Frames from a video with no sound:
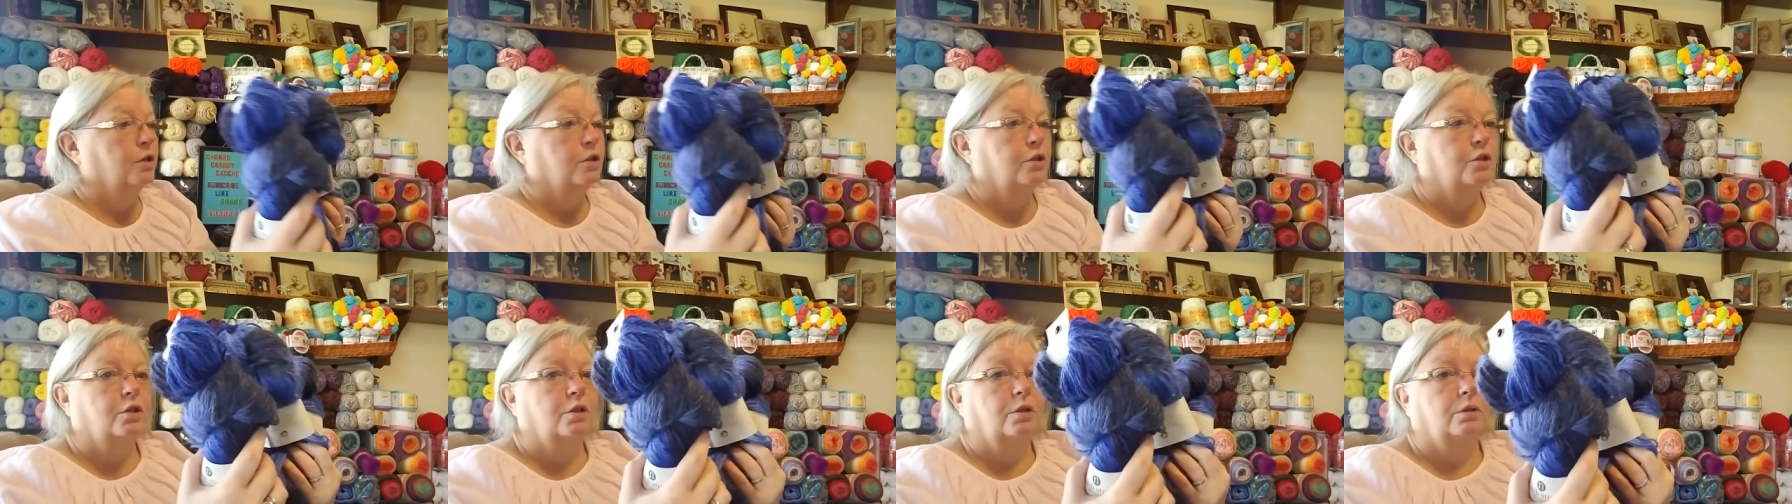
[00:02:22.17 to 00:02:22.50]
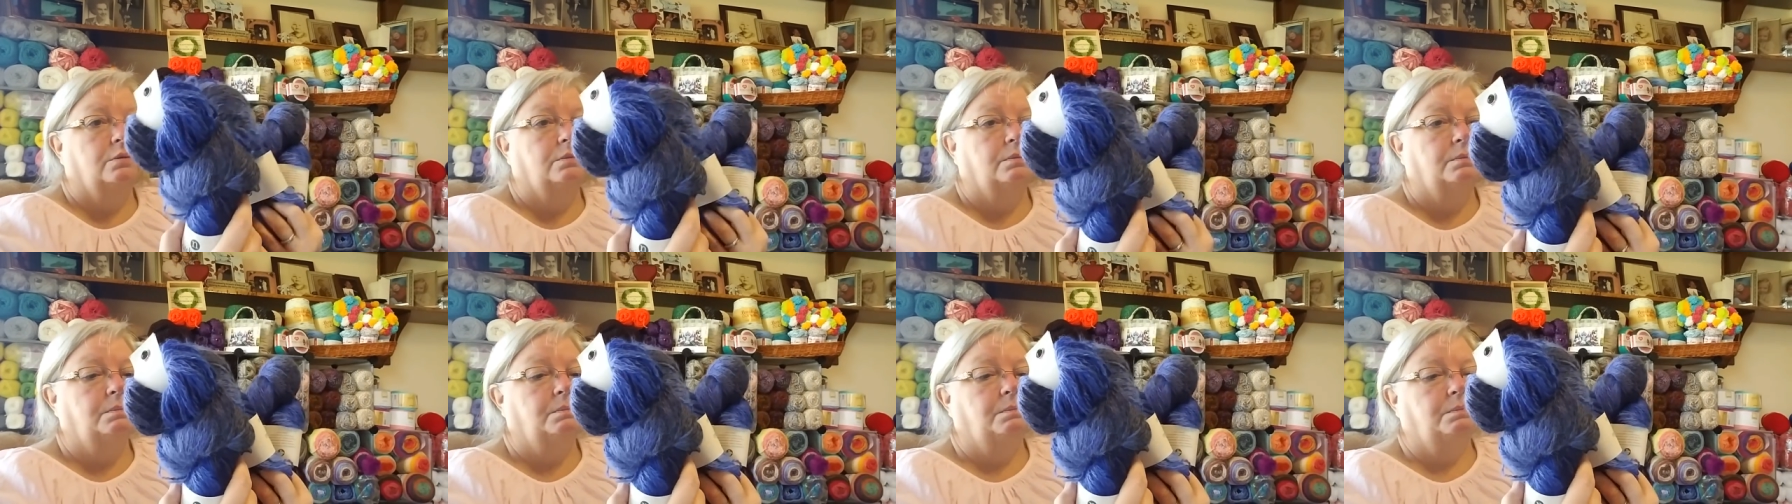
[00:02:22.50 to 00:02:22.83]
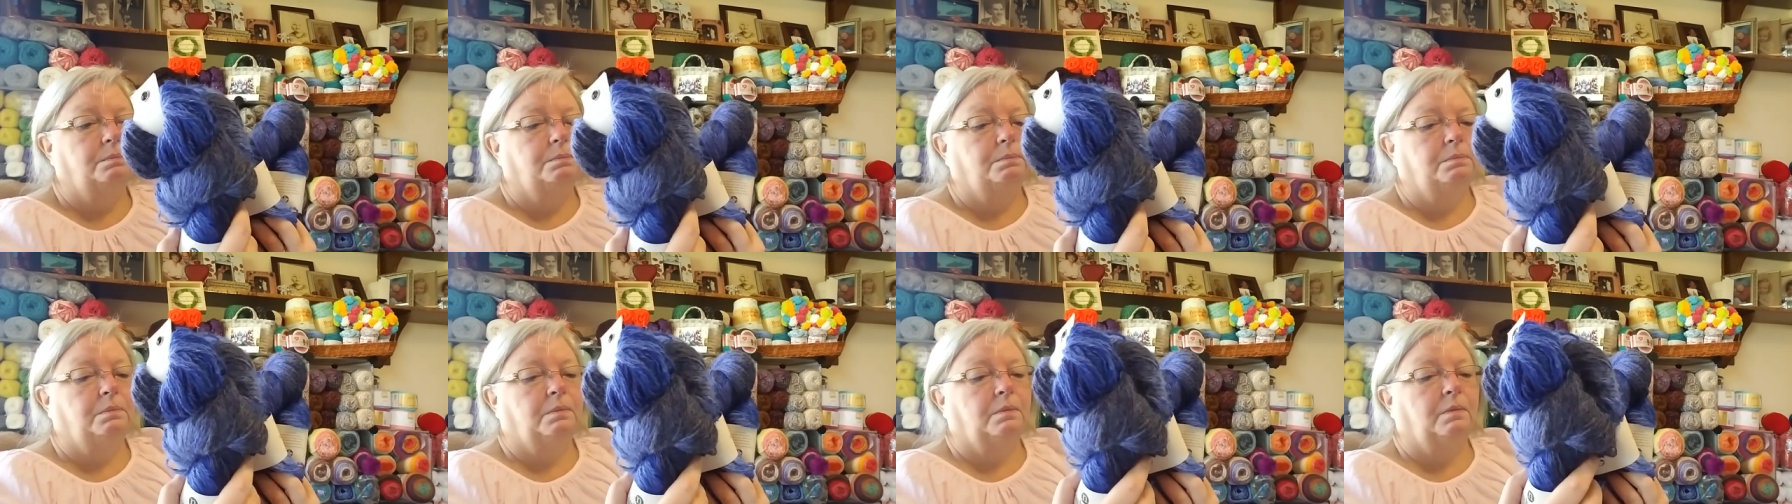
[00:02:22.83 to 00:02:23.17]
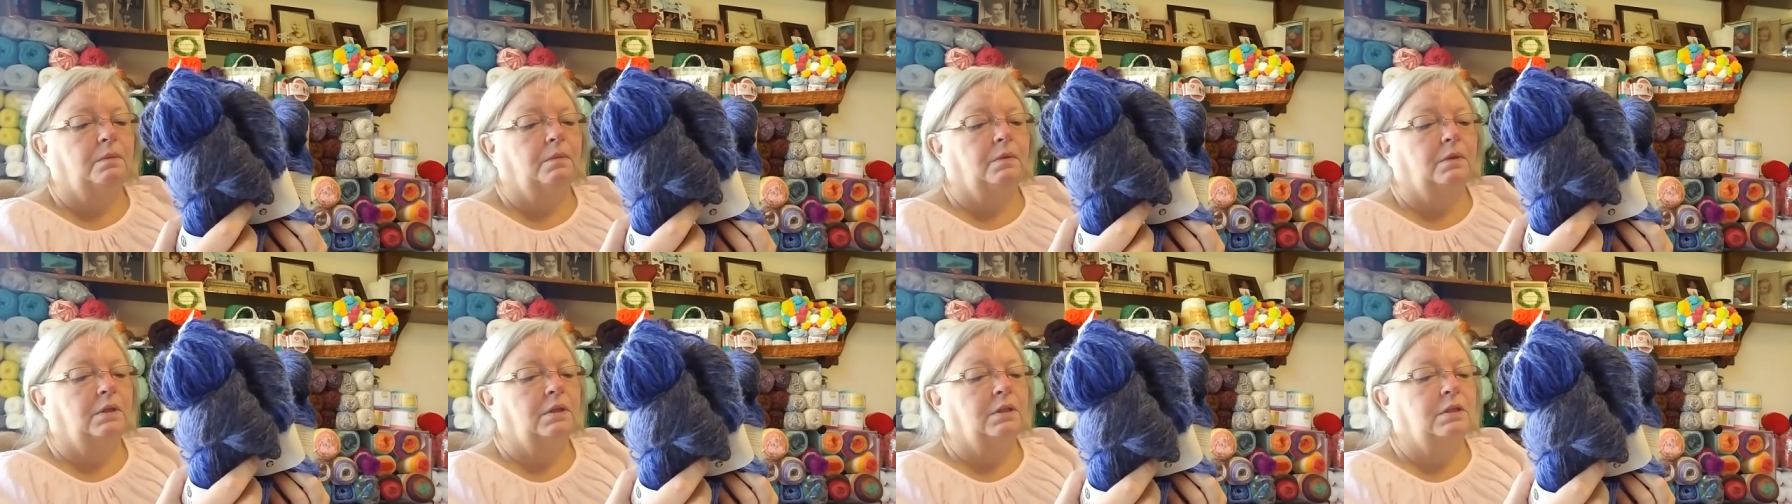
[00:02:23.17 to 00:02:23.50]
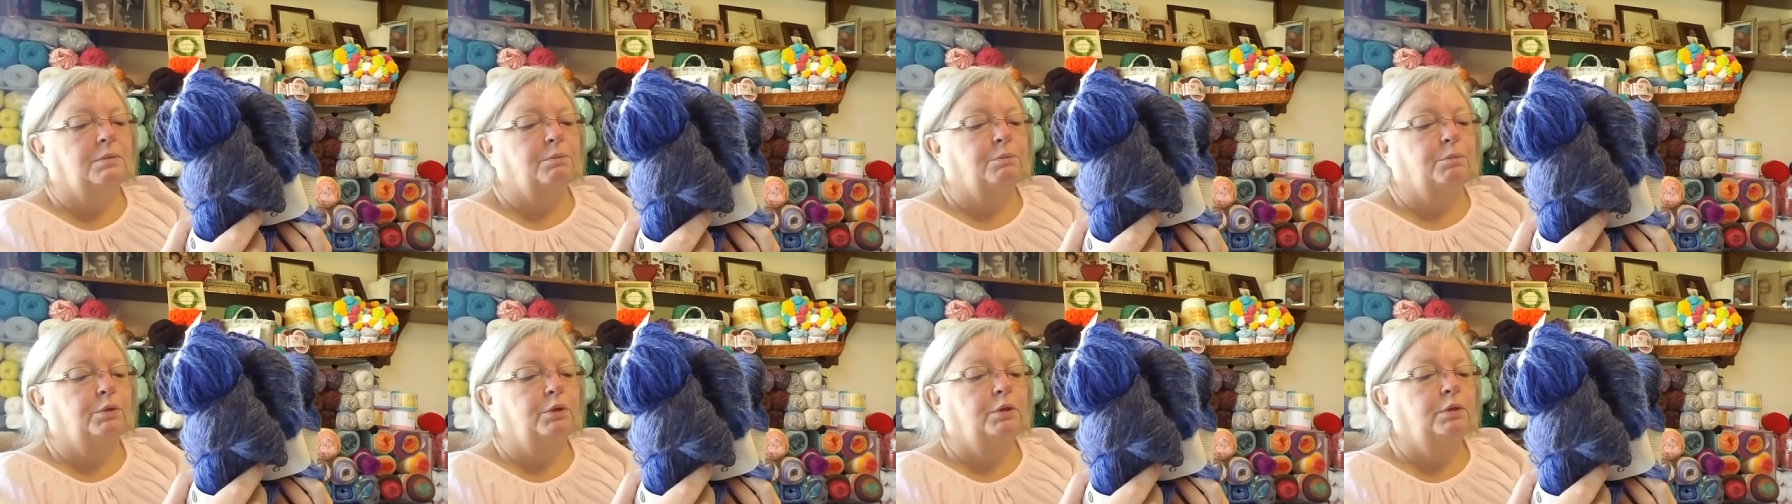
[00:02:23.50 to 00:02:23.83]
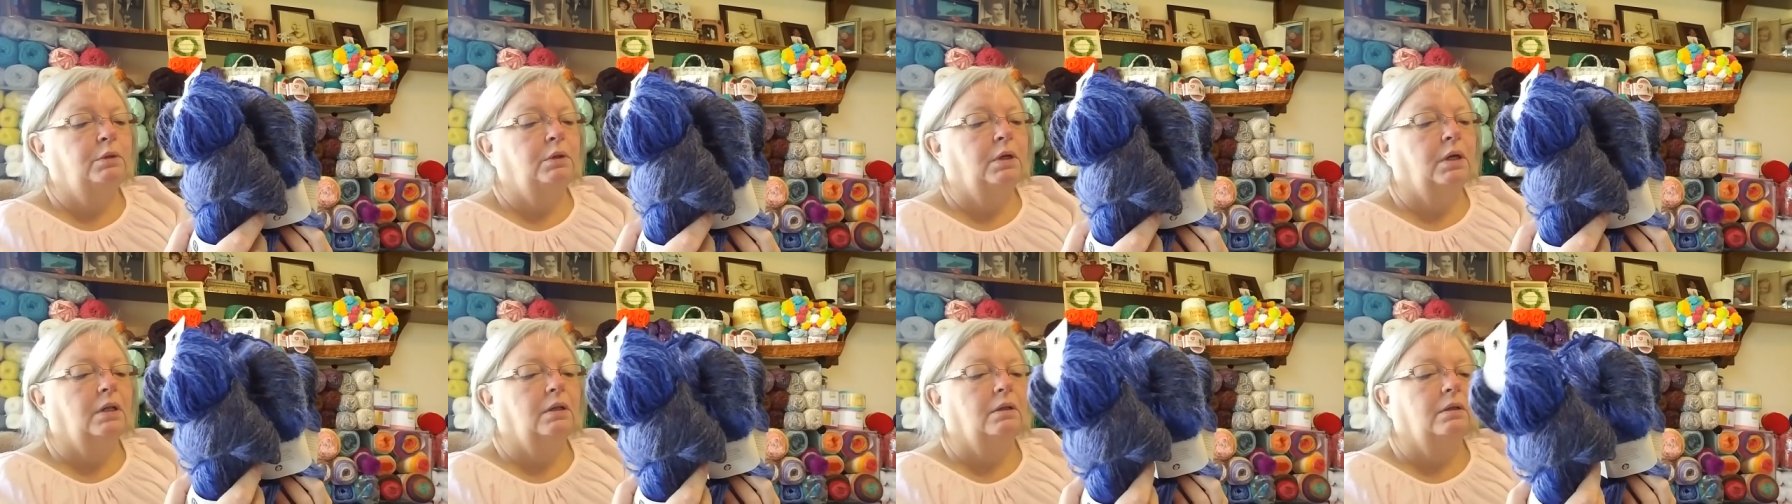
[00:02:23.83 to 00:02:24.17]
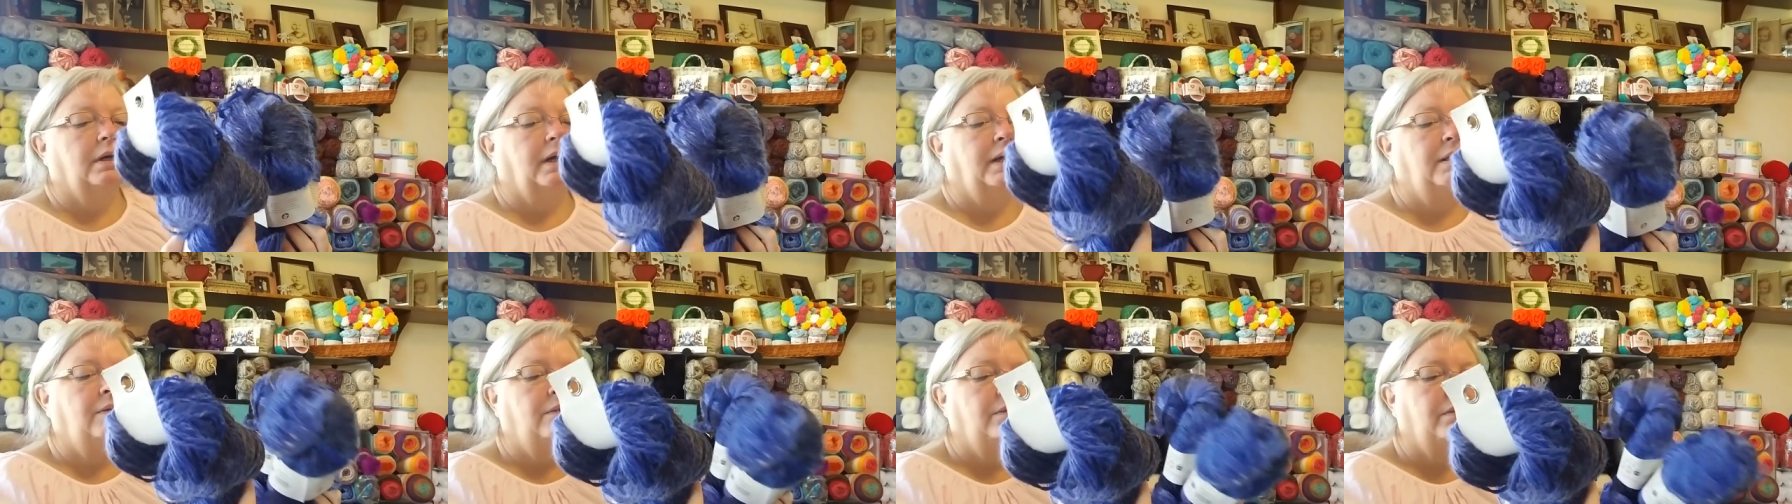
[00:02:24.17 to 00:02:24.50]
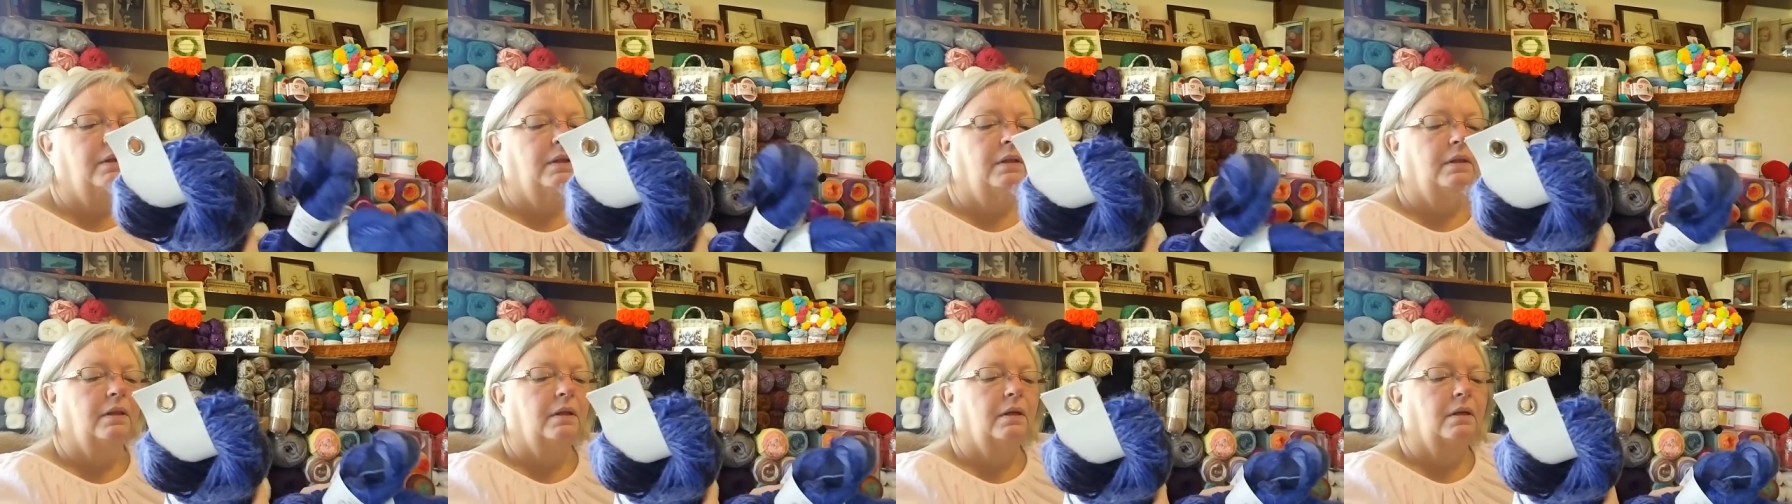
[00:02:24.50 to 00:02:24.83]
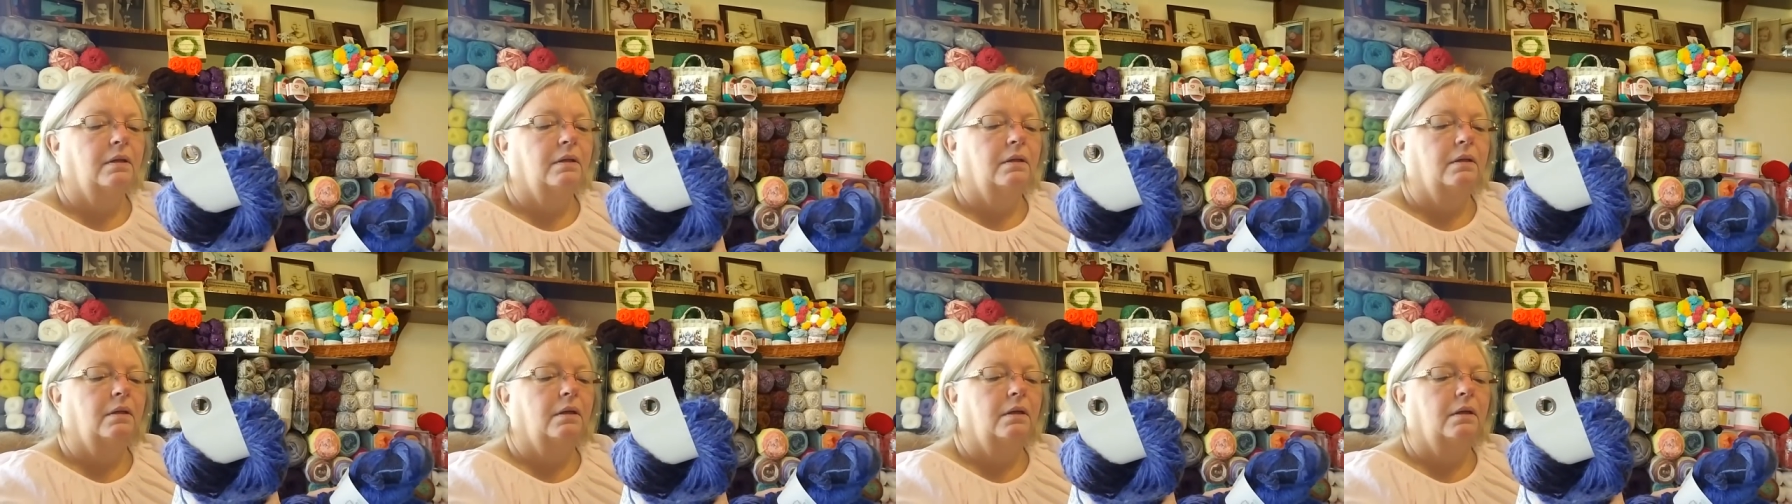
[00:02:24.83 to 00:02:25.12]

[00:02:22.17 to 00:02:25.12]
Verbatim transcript: So this blue color, I don't think that they